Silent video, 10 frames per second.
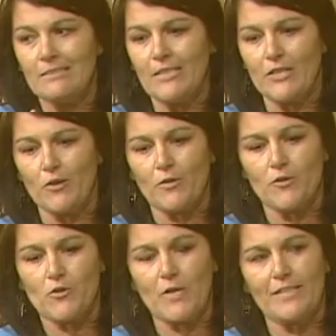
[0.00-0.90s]
you know
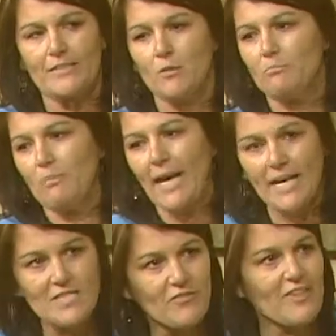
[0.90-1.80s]
they're trying to
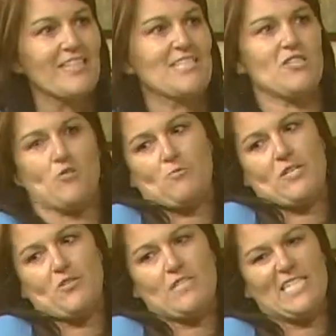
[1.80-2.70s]
pacify the
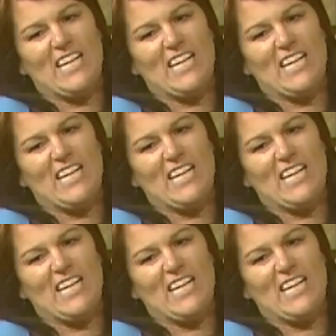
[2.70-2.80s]
situation mm -hmm.